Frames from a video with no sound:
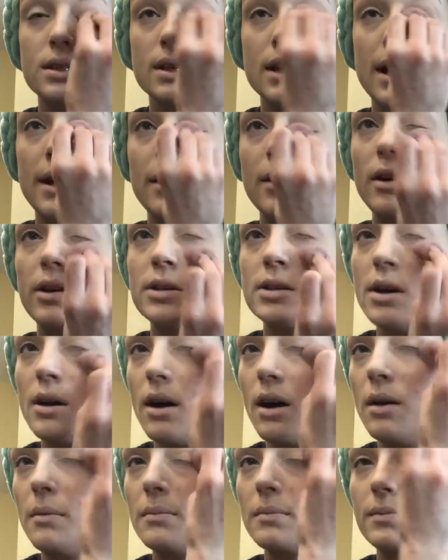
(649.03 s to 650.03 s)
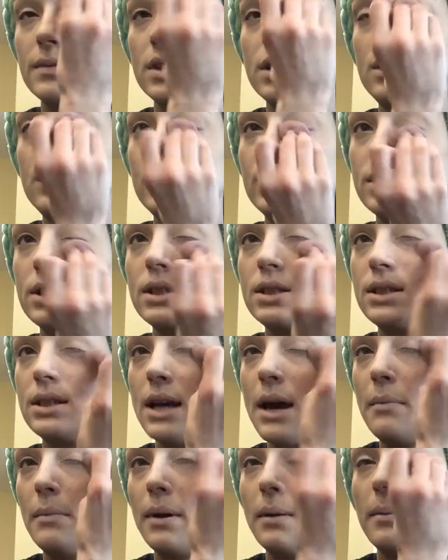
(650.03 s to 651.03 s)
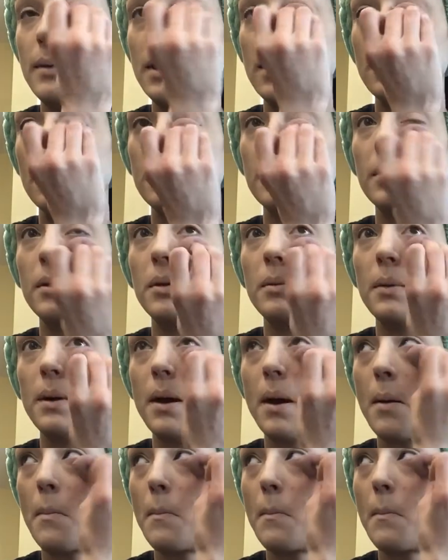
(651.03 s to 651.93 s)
and on top to set my makeup a little.